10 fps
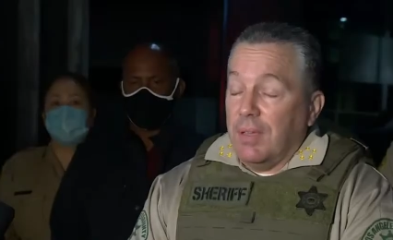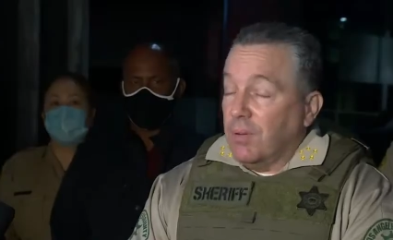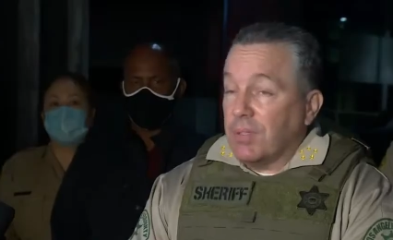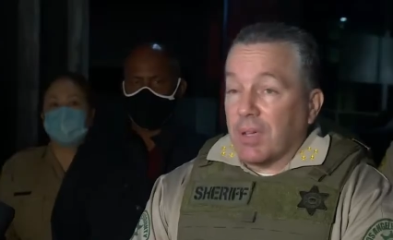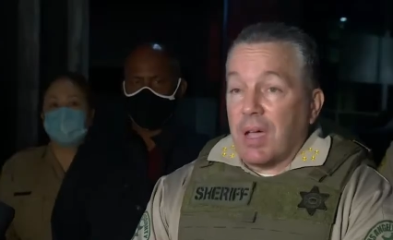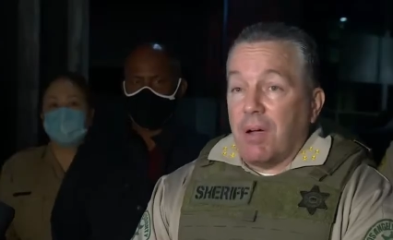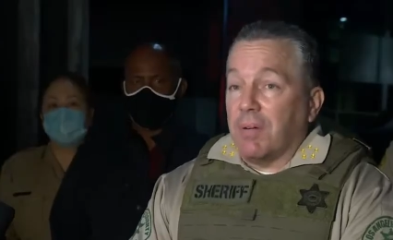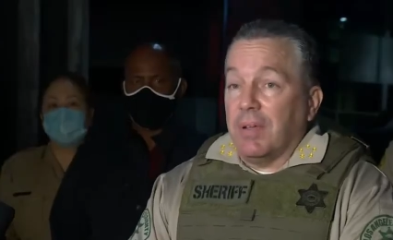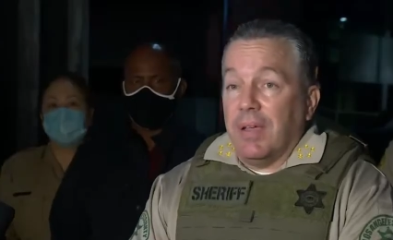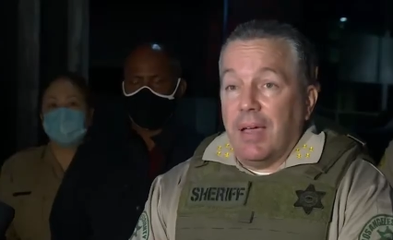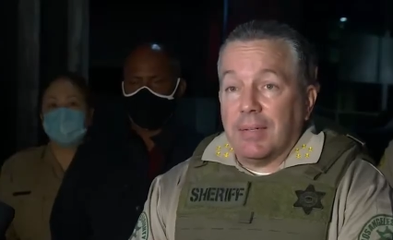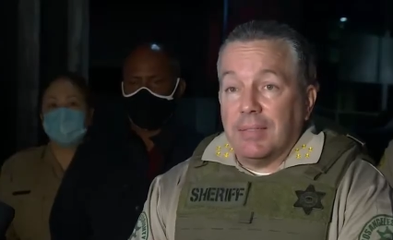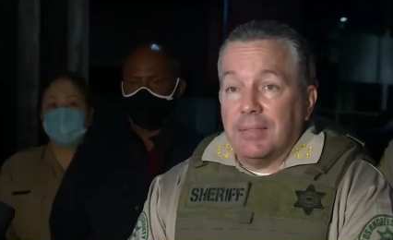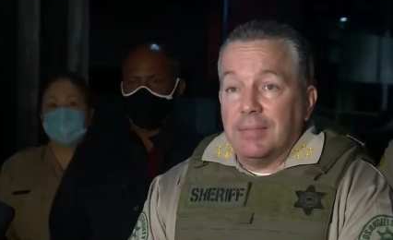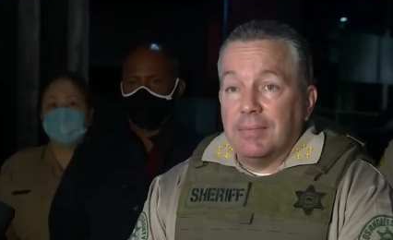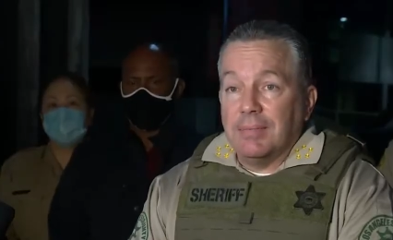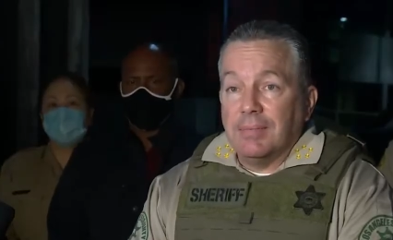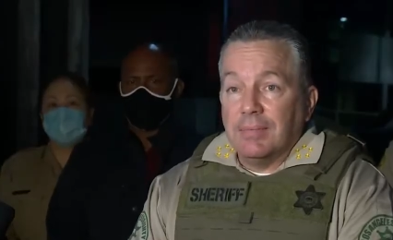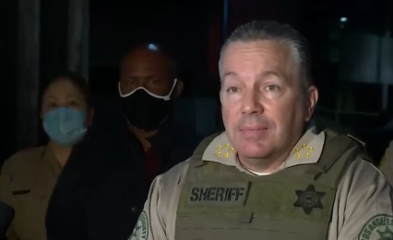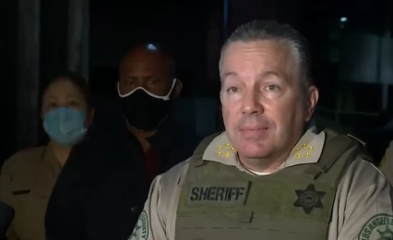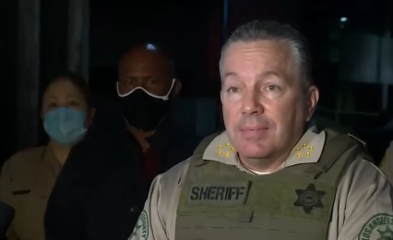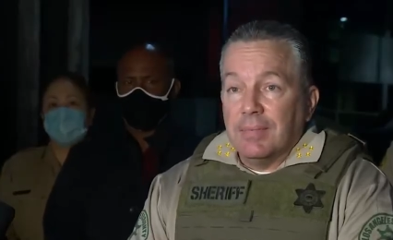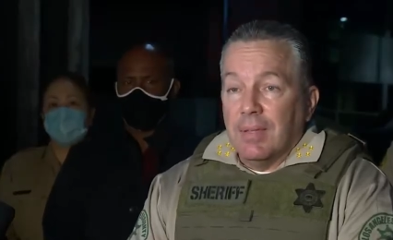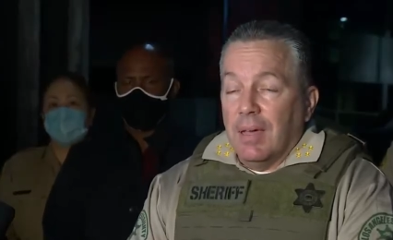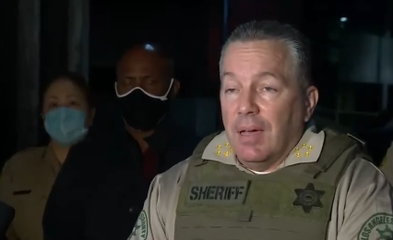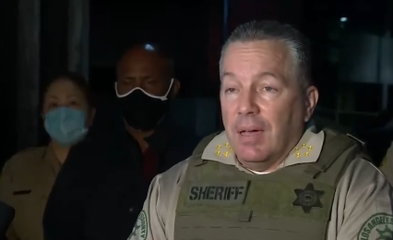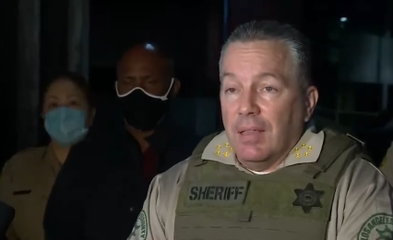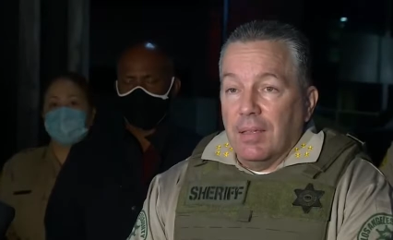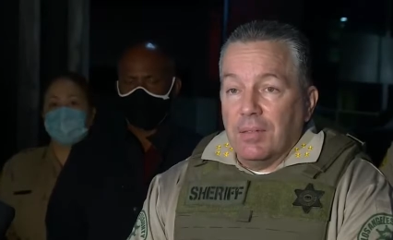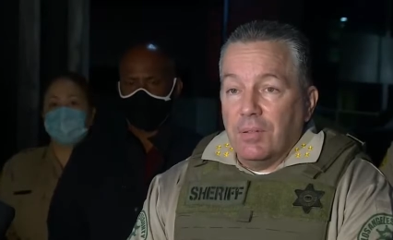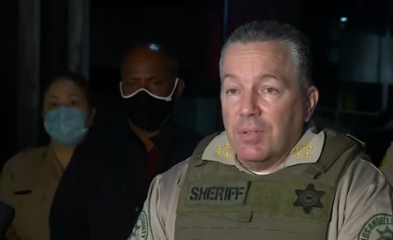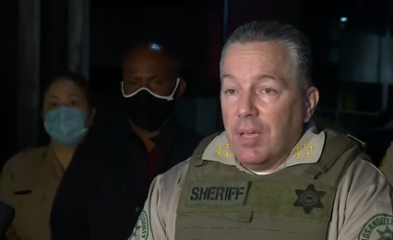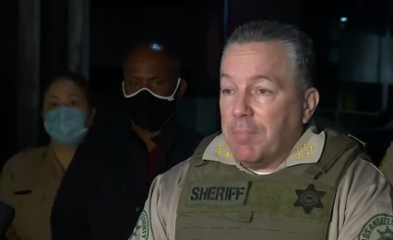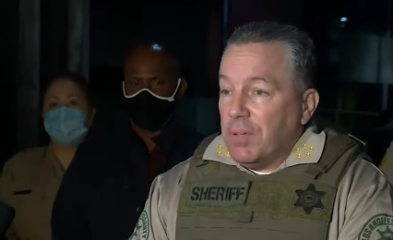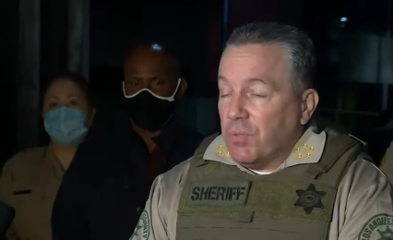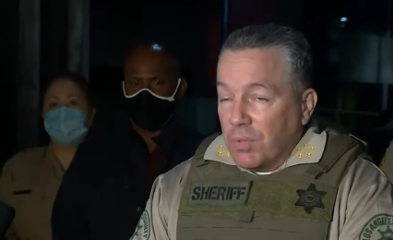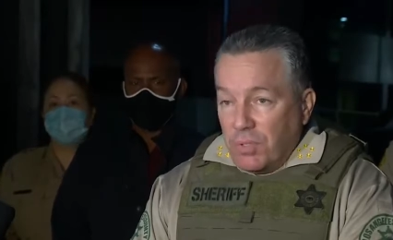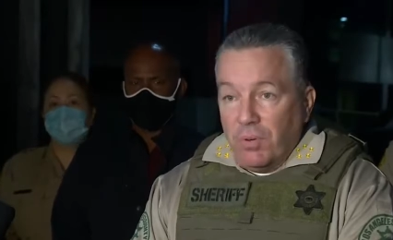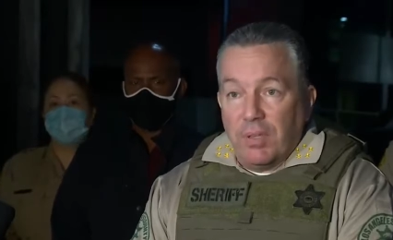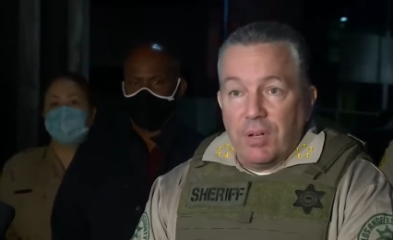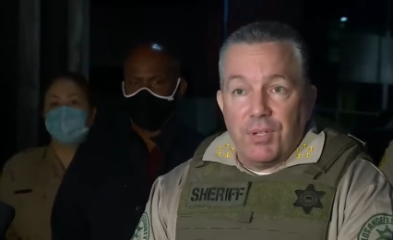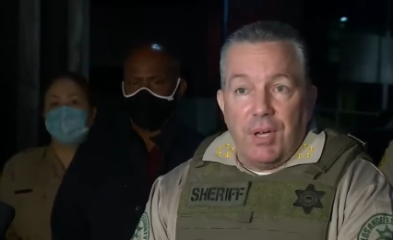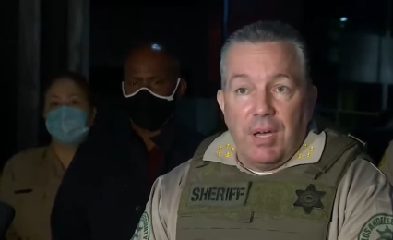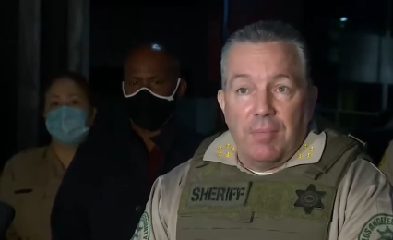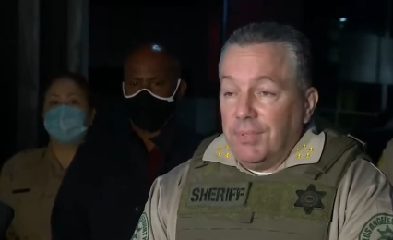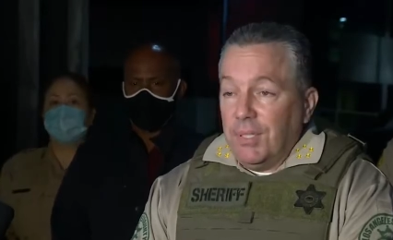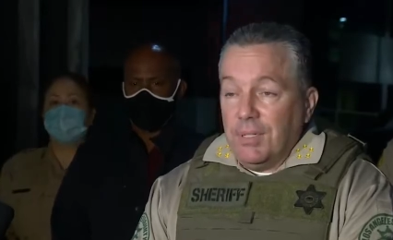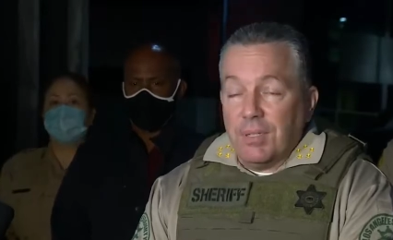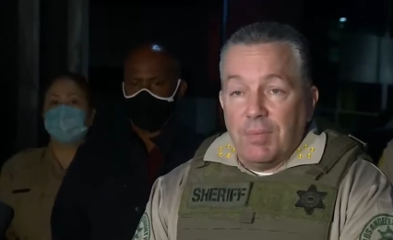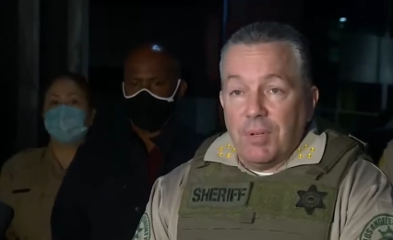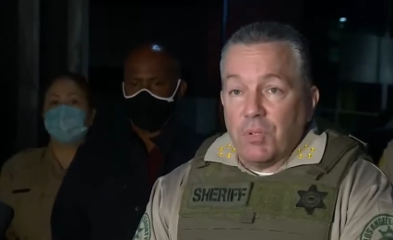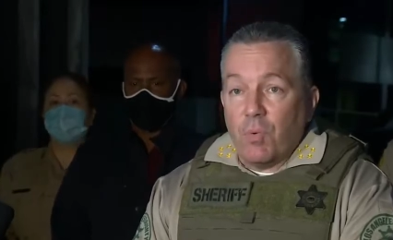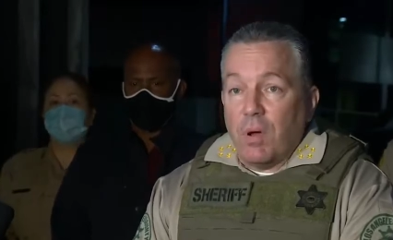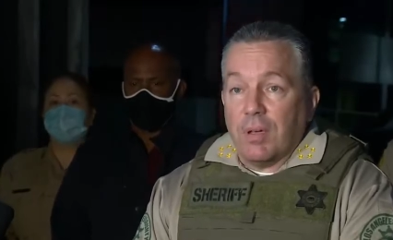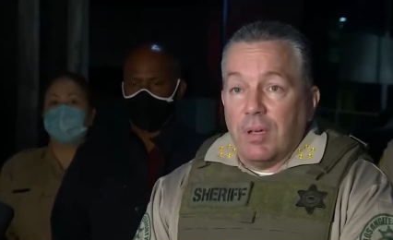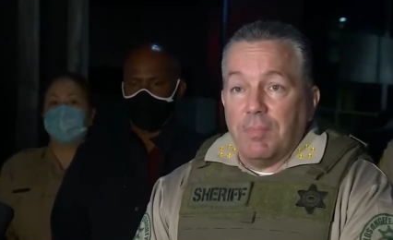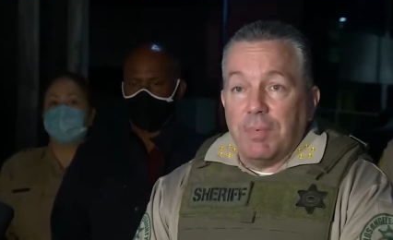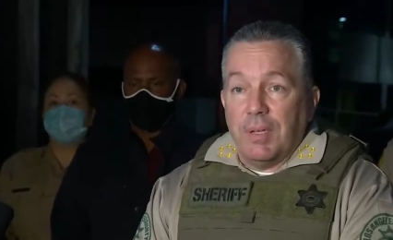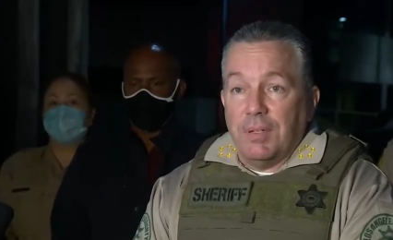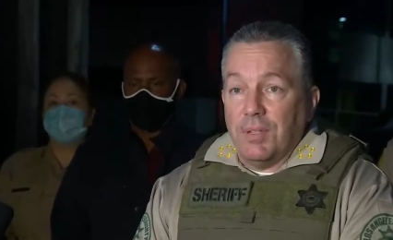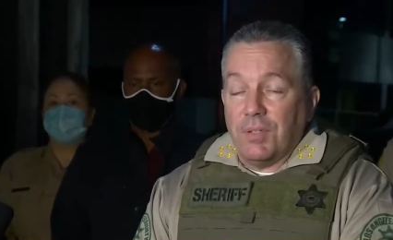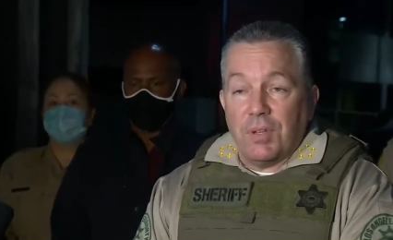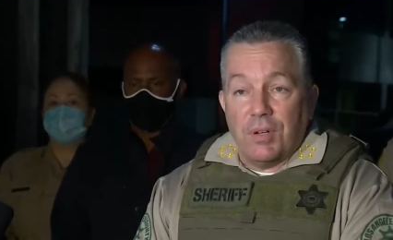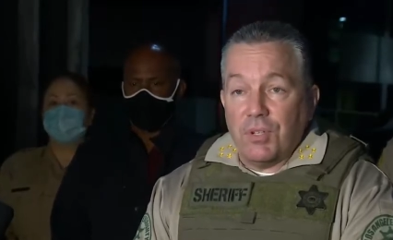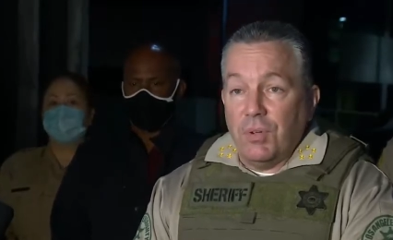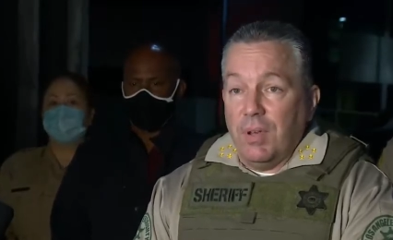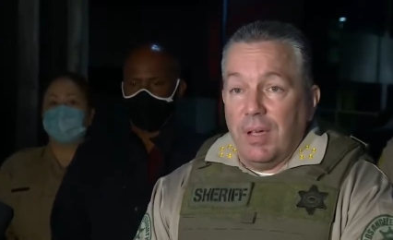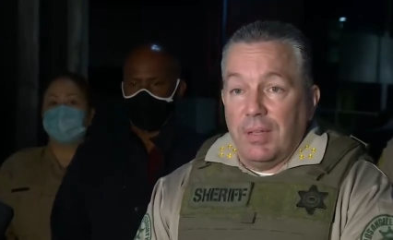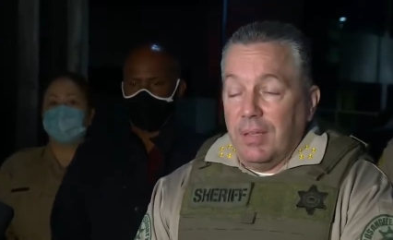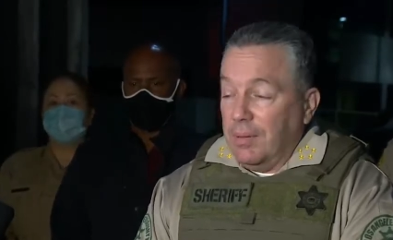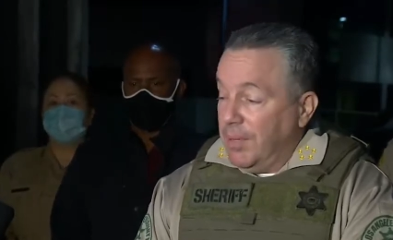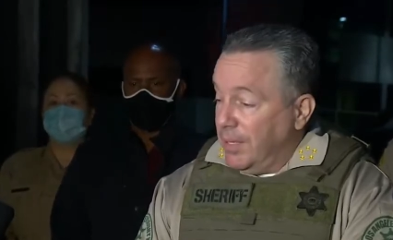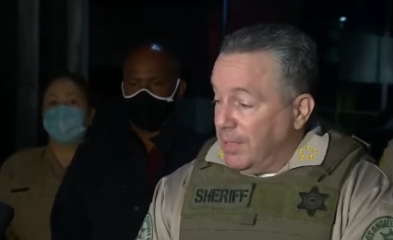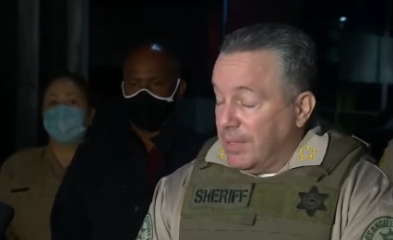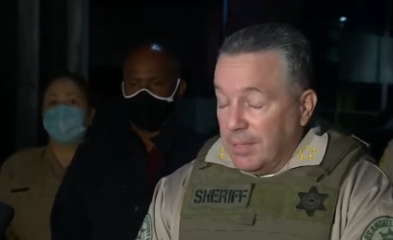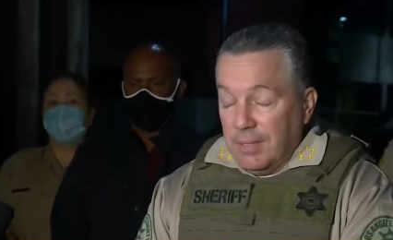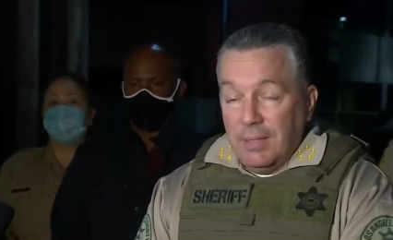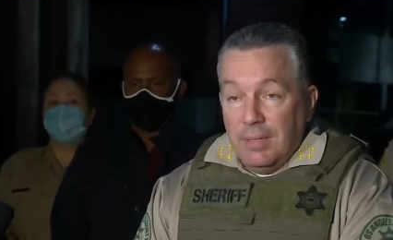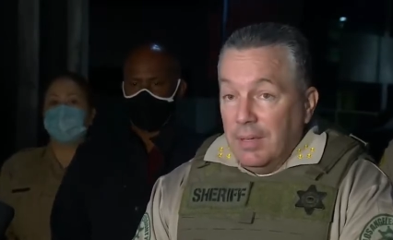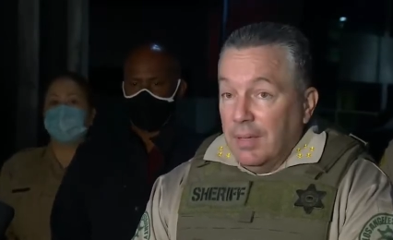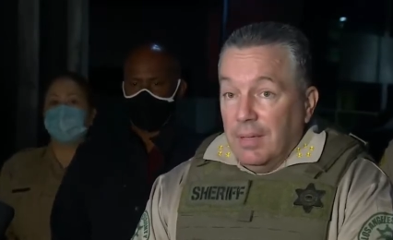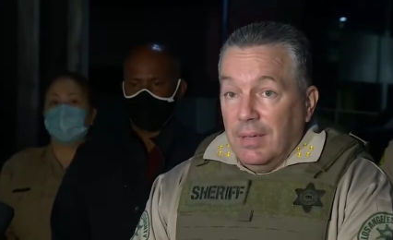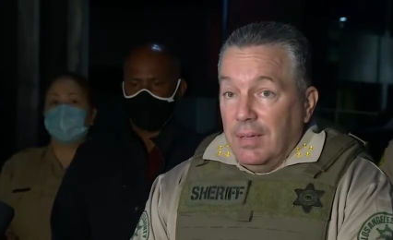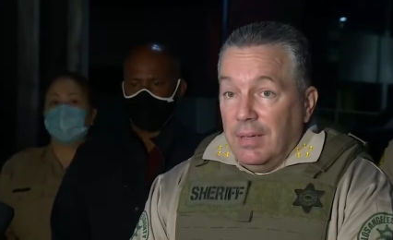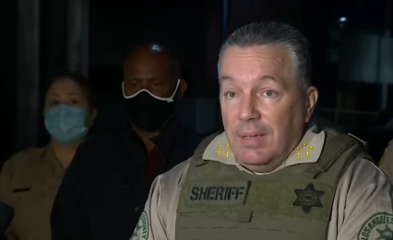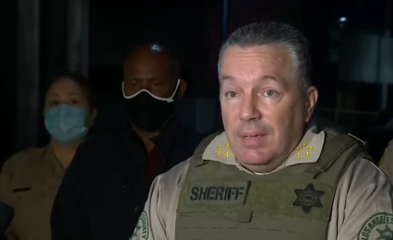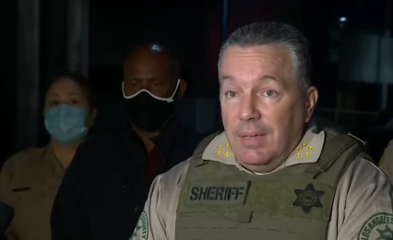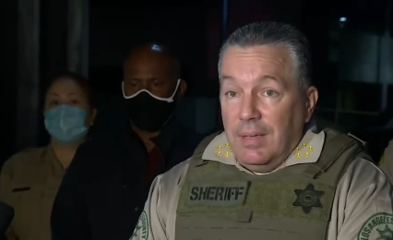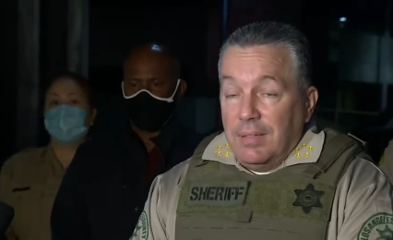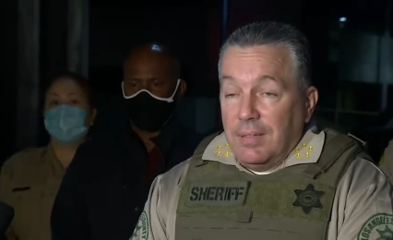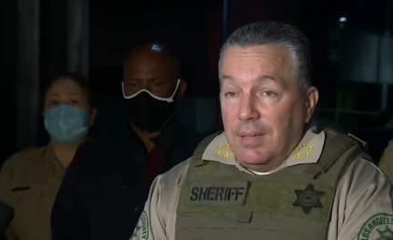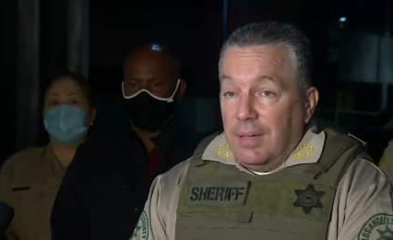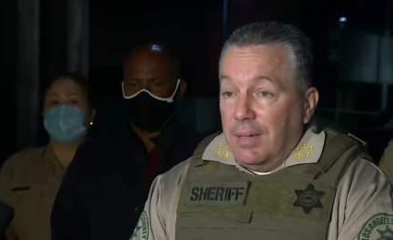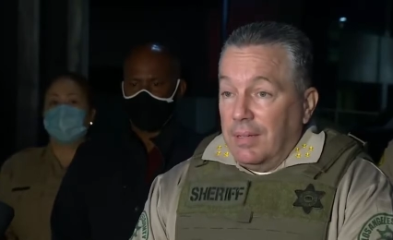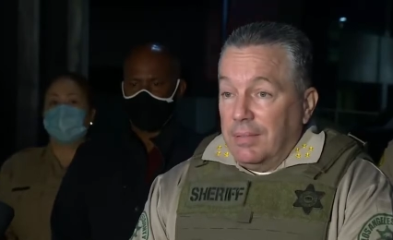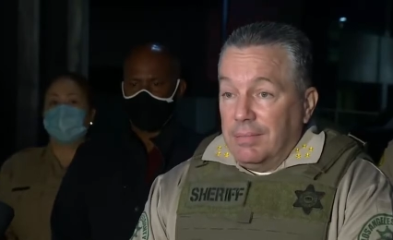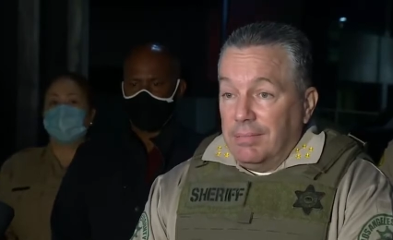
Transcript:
Speaker 1: That was a cowardly act. Uh, the two deputies were doing their job, seeing somebody just walk up and just start shooting on them. It, it's, uh,